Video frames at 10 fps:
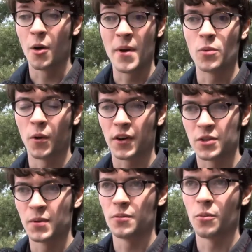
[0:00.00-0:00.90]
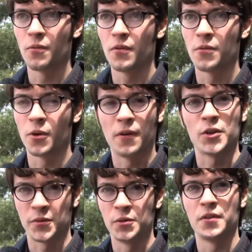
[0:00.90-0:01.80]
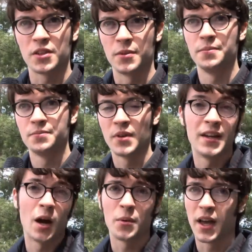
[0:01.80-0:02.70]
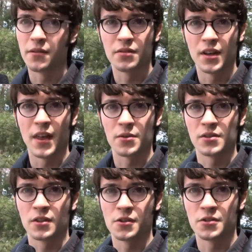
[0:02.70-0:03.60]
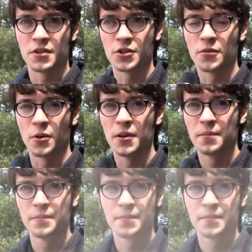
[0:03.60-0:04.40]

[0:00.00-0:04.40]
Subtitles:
our main work has been for fossil fuel divestment, and now we have 1,000 signatures to show for it.